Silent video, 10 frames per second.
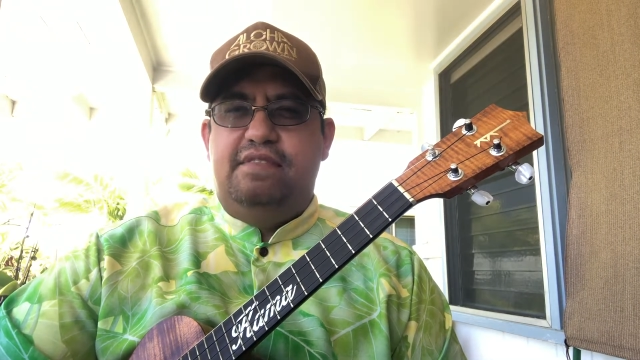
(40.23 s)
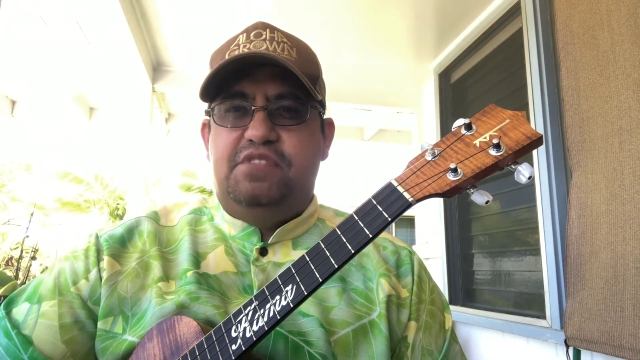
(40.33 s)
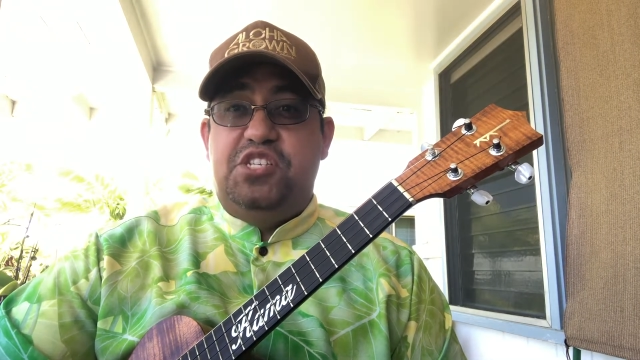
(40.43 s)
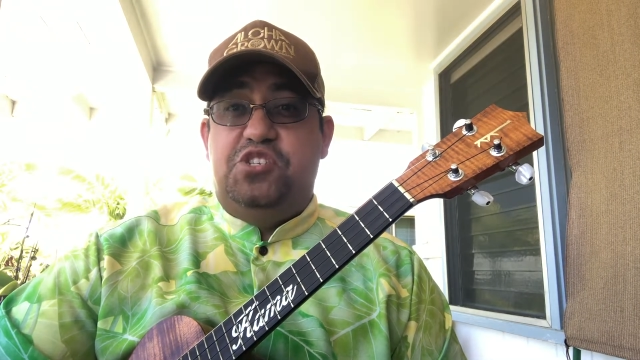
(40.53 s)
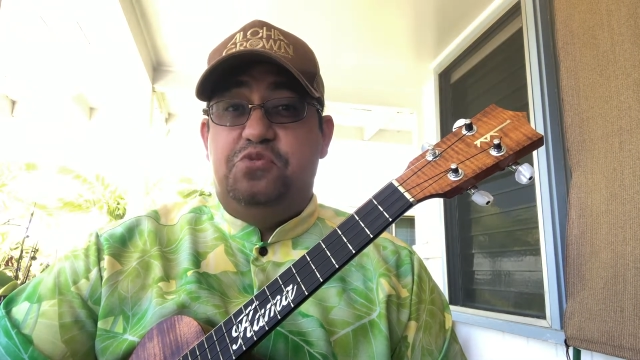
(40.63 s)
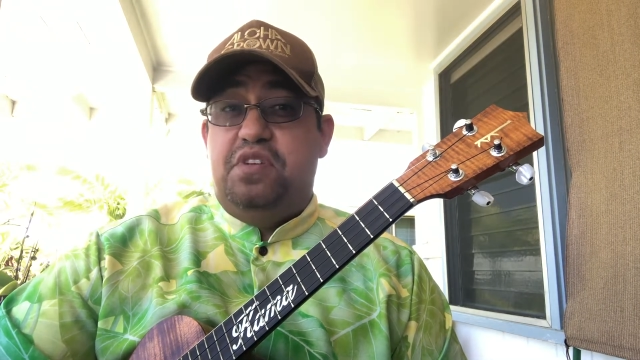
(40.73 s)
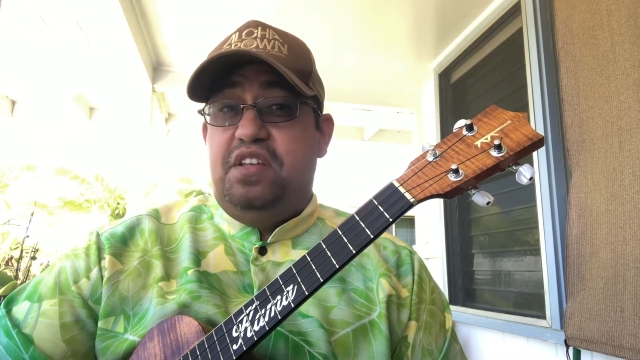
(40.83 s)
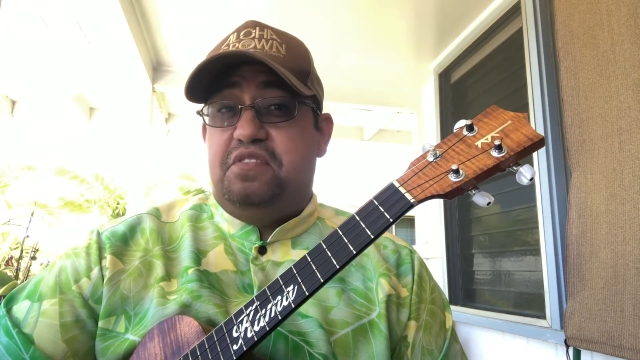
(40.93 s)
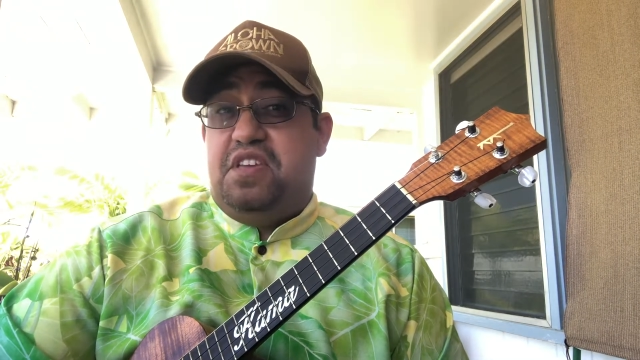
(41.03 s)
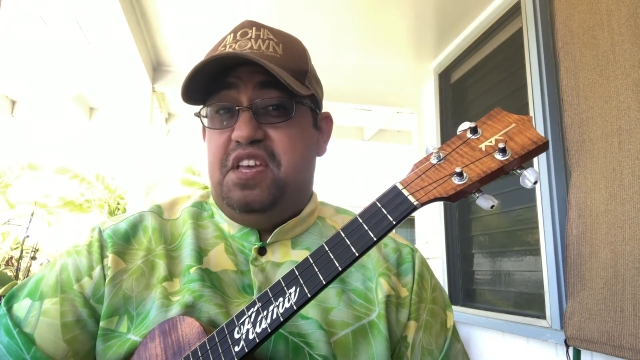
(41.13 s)
since you were a
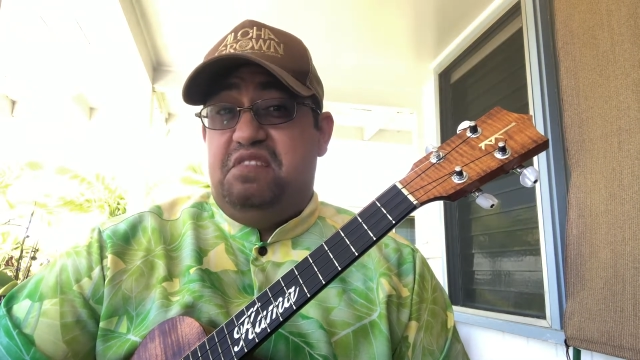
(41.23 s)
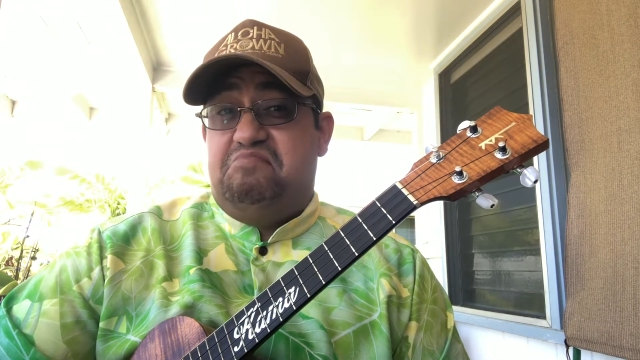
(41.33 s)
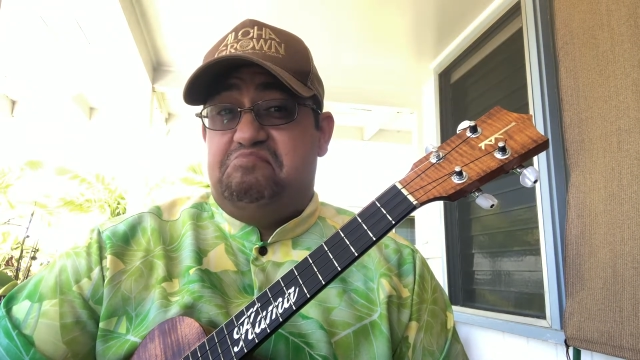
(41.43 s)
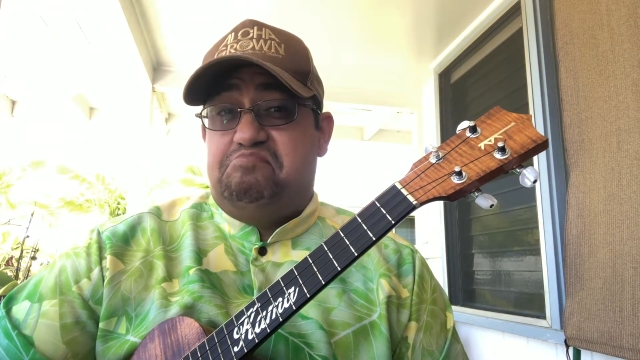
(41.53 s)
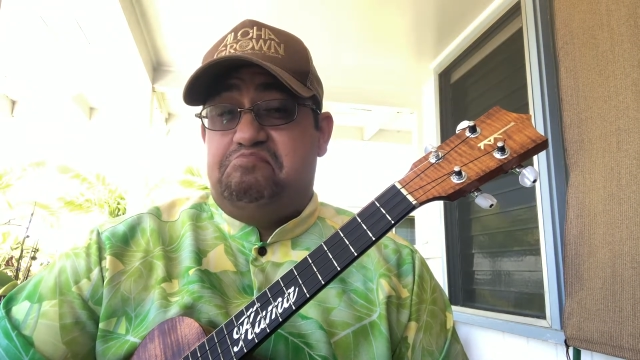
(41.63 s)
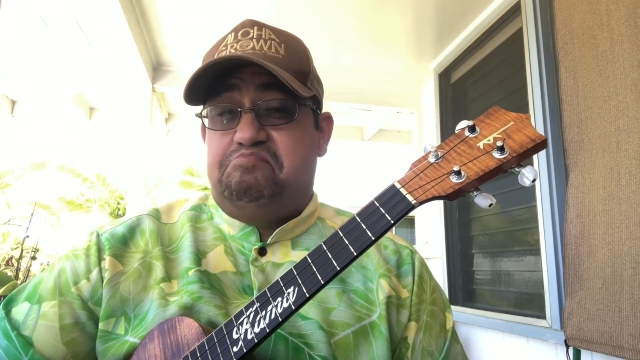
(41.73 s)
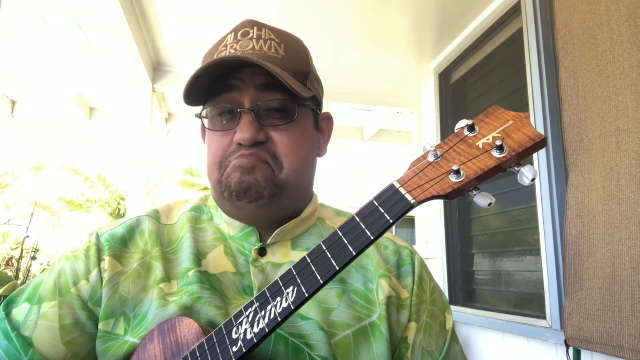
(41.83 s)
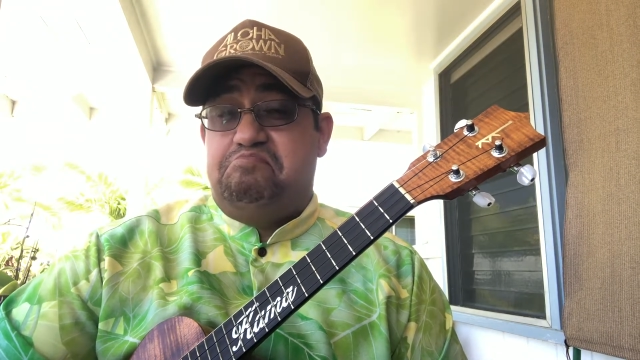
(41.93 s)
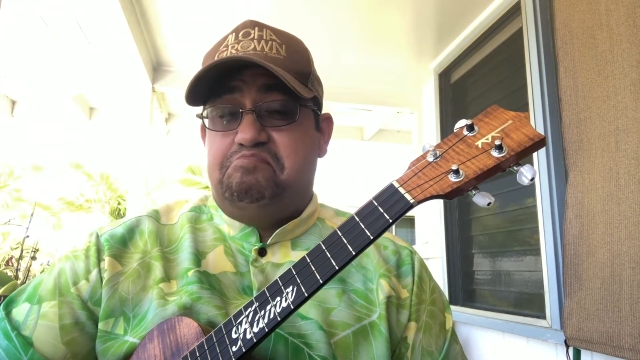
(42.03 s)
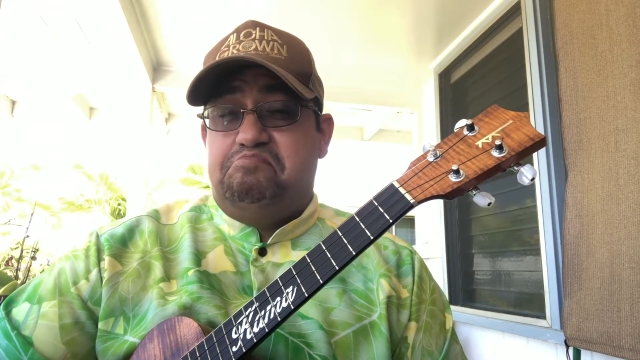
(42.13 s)
little kid?
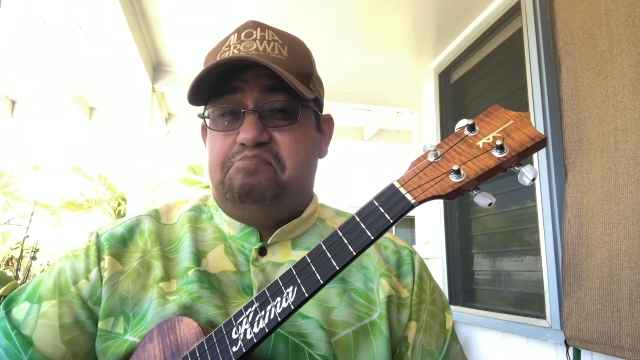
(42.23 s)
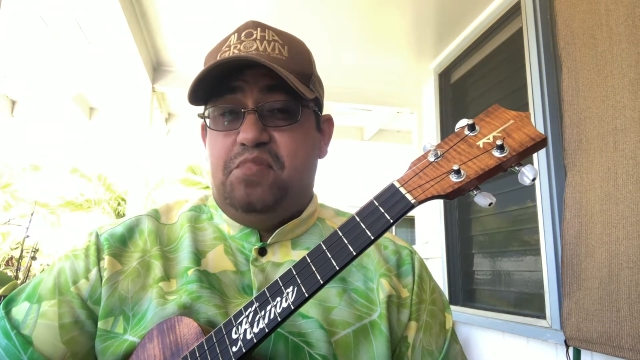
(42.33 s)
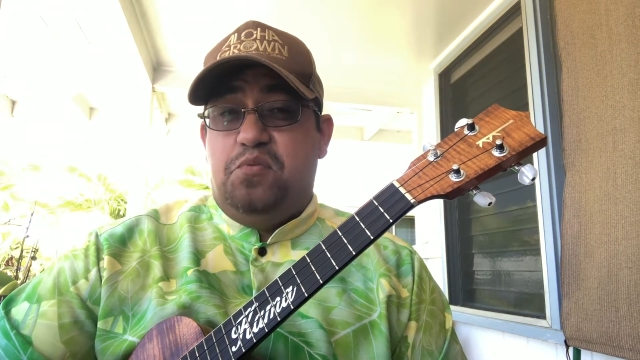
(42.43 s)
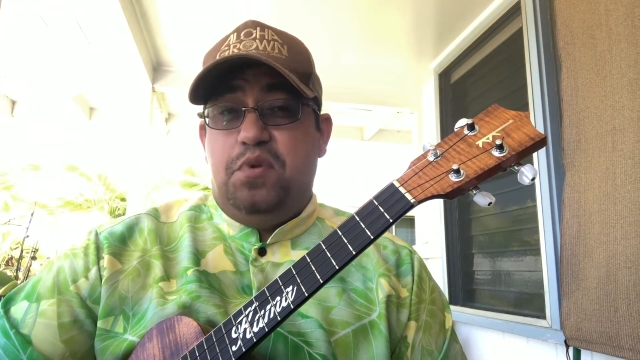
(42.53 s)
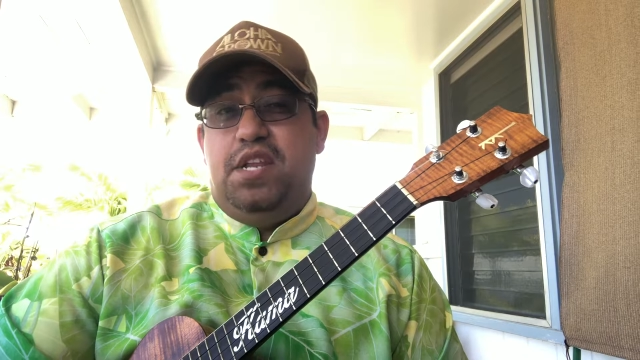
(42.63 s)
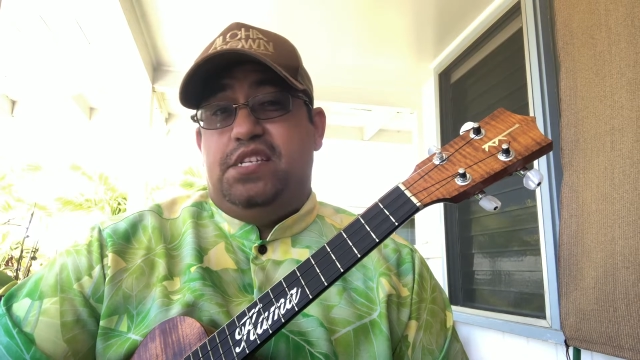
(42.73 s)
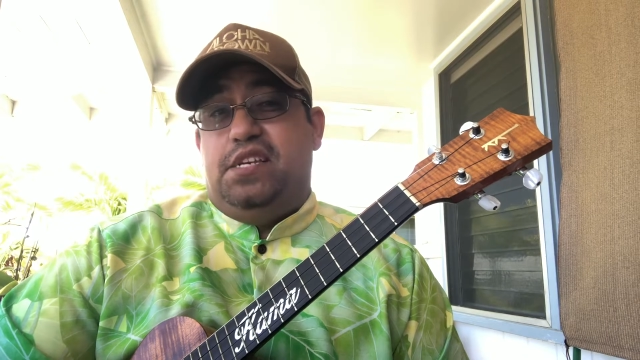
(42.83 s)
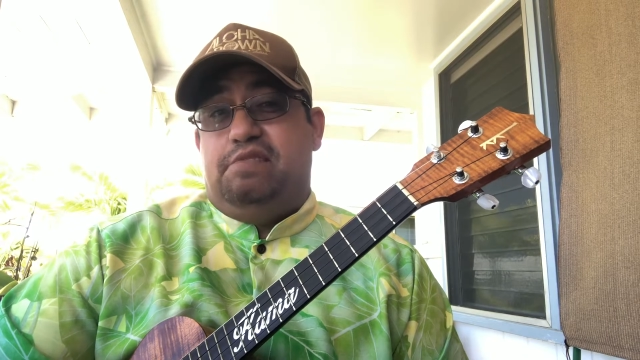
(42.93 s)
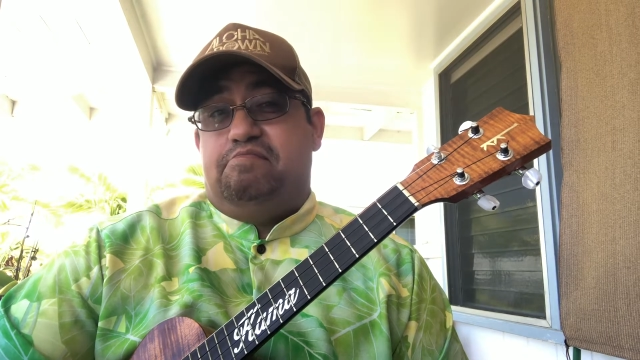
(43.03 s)
What is it?